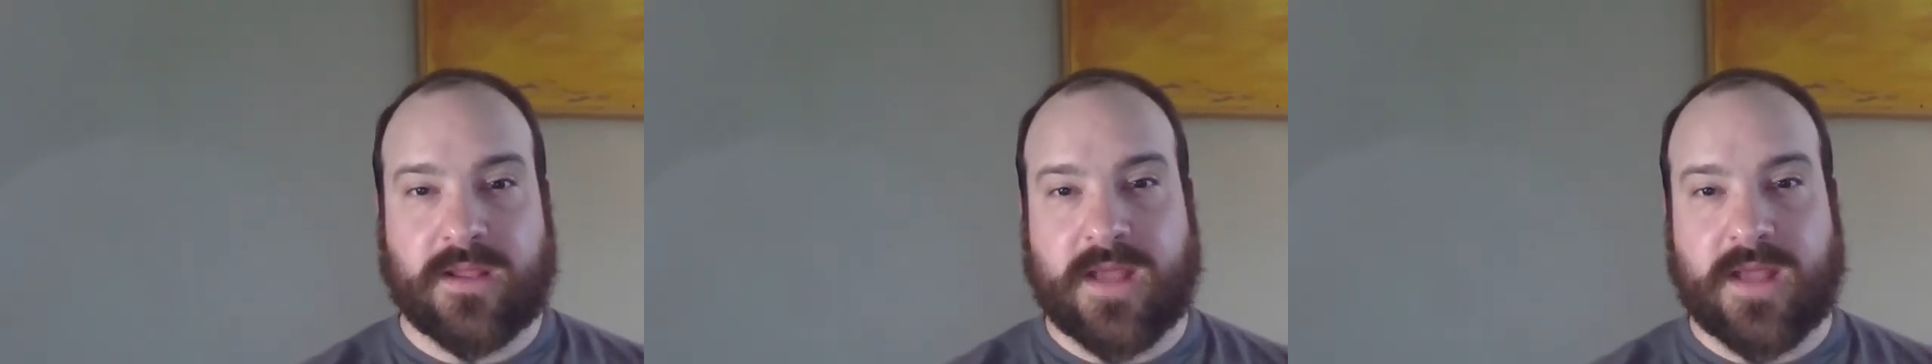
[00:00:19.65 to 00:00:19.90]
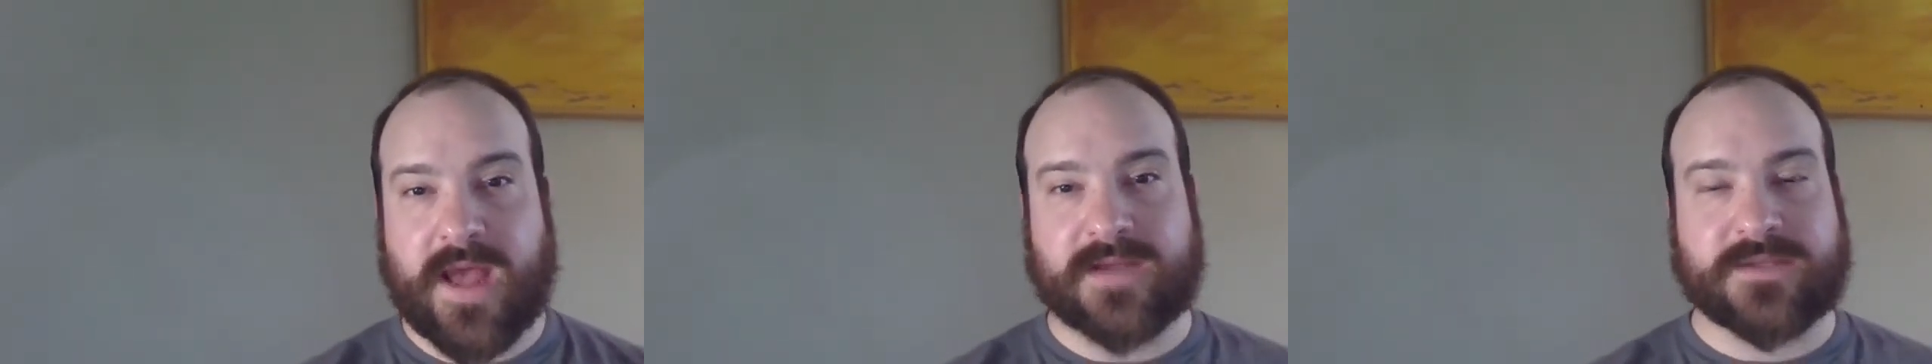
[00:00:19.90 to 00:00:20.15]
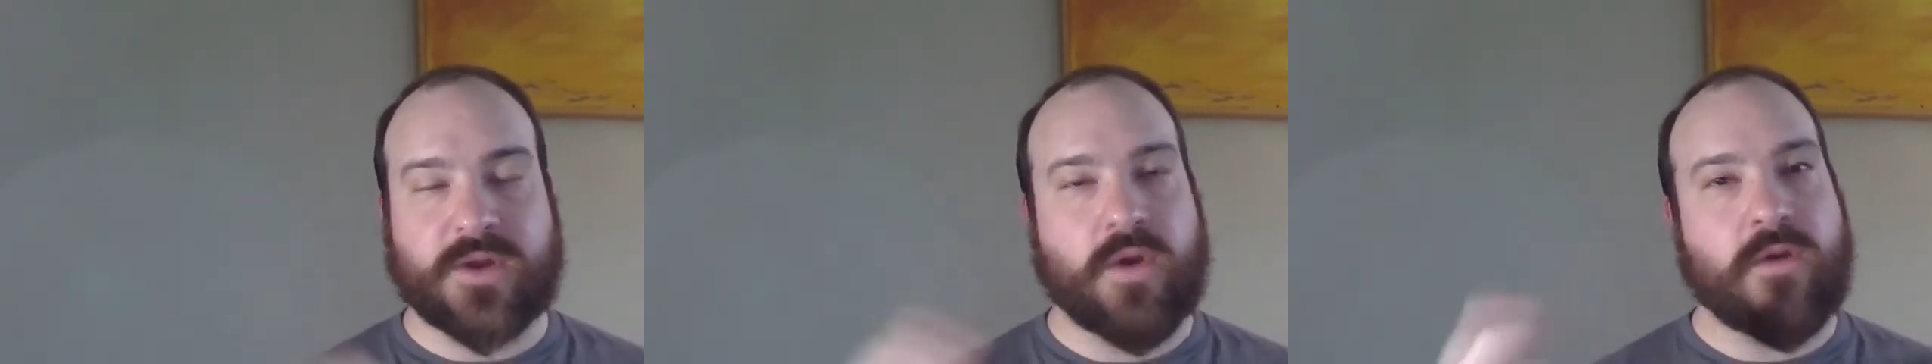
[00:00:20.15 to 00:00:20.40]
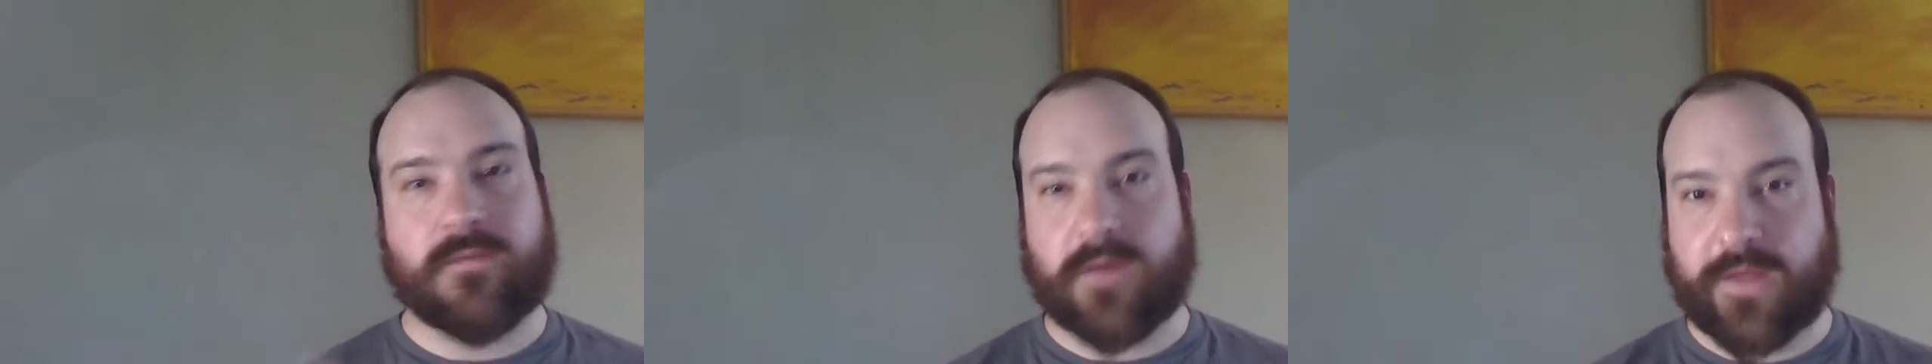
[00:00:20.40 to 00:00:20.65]
that's
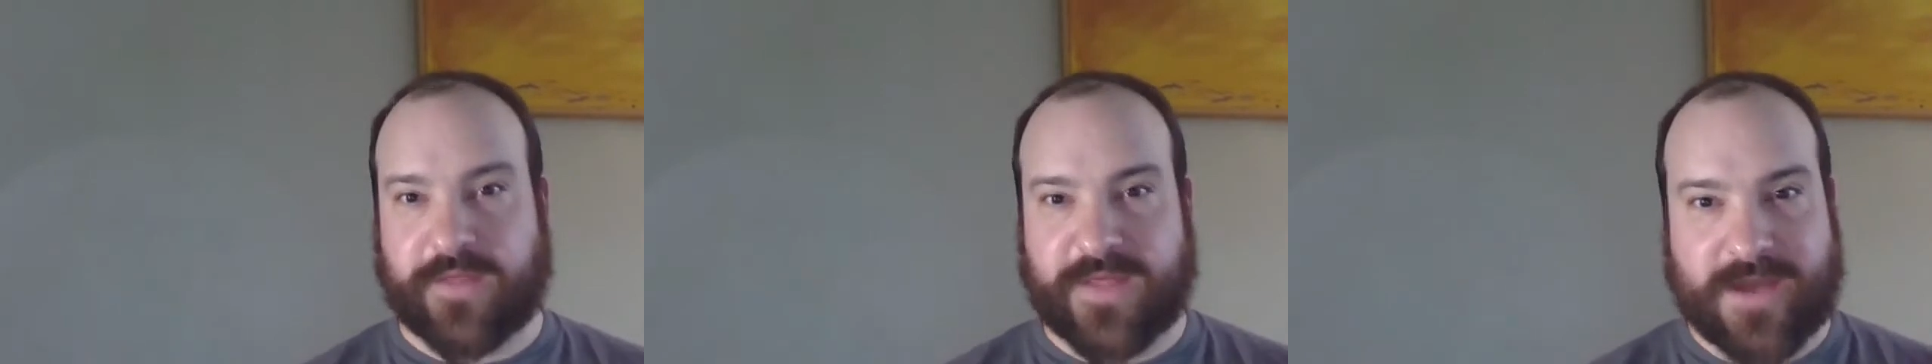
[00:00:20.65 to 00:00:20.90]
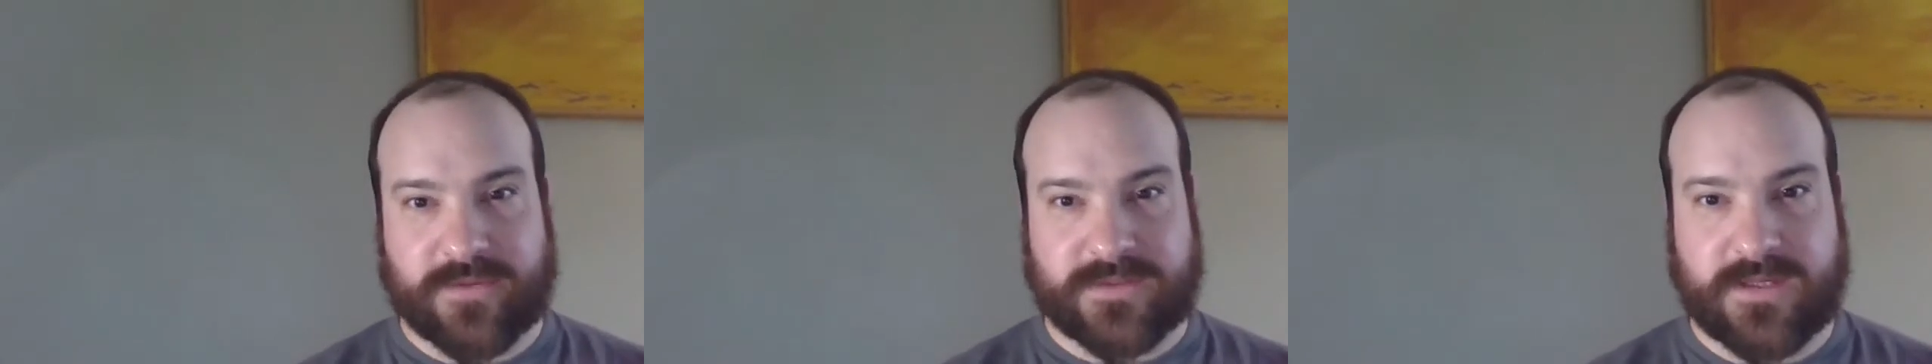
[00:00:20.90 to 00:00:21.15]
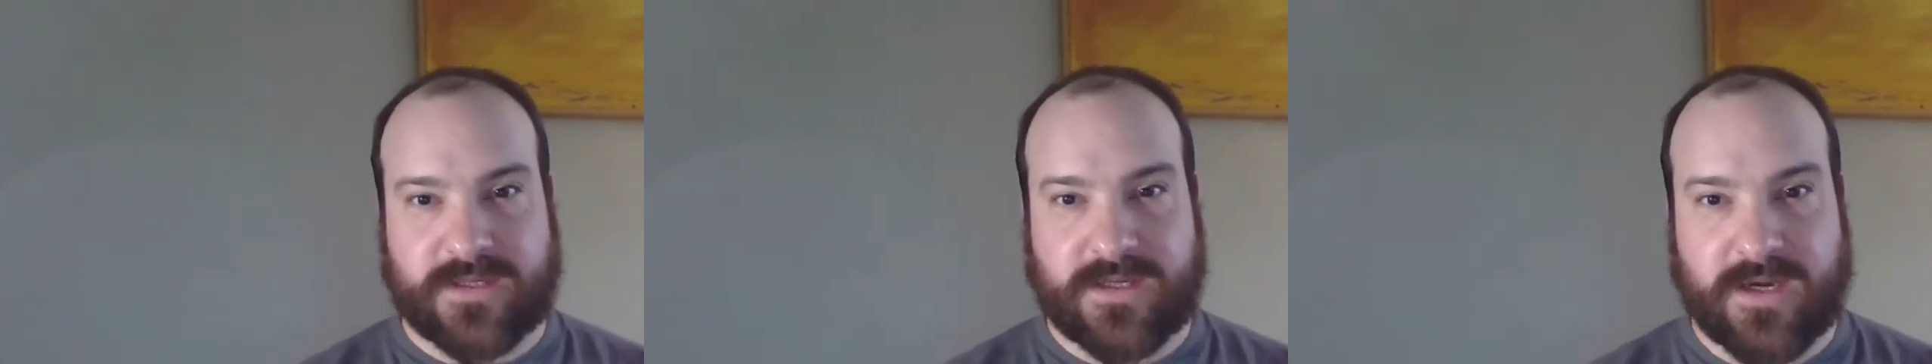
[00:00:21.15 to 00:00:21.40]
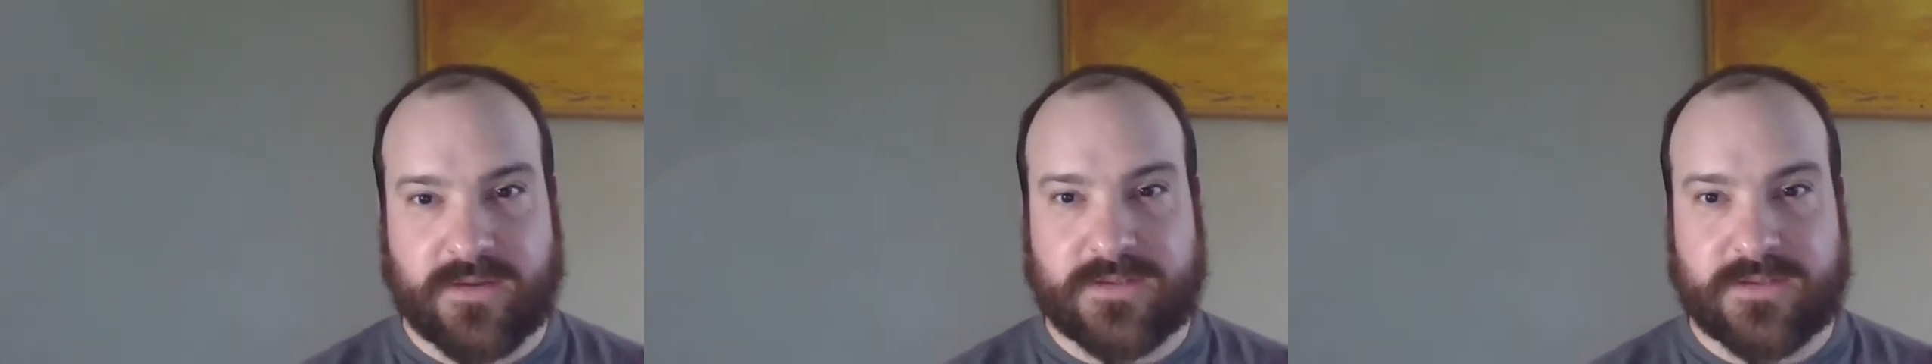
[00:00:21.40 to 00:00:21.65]
over 1,000
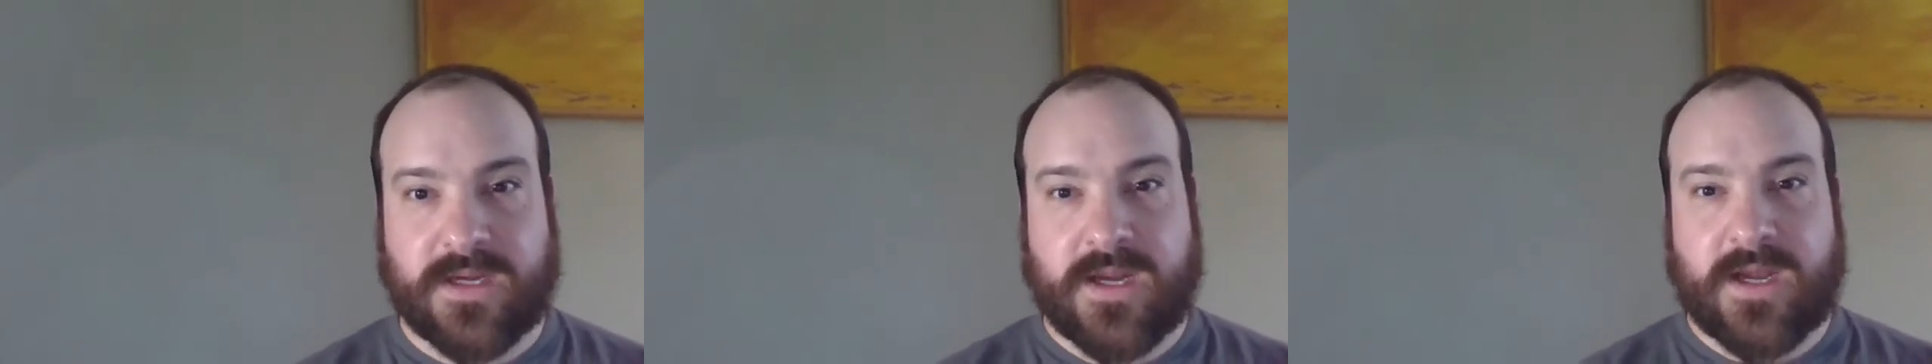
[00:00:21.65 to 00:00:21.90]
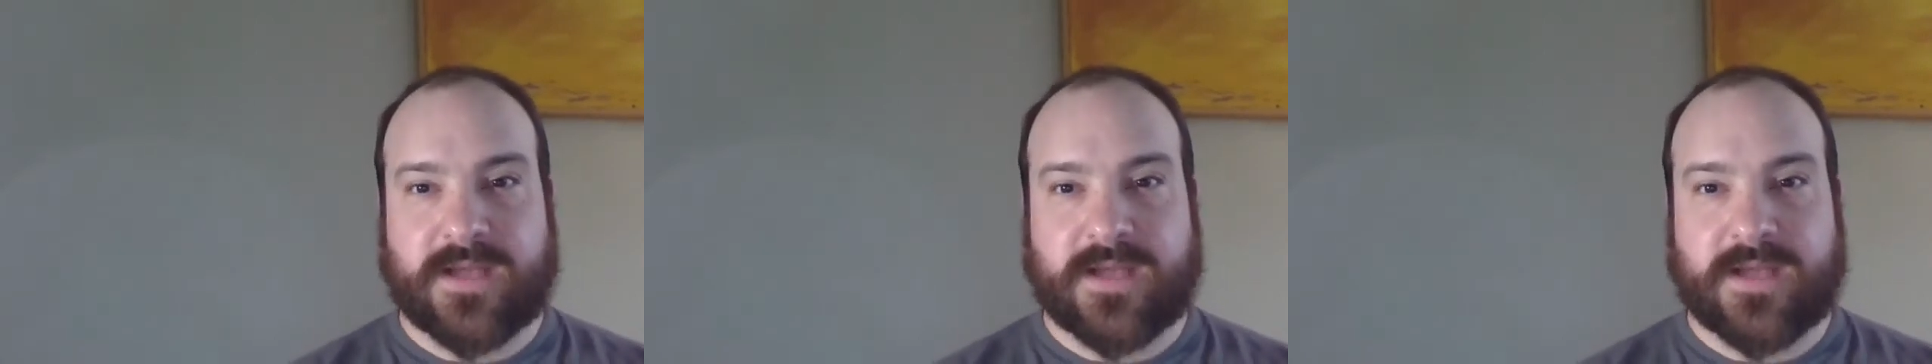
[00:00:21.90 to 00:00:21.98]
years.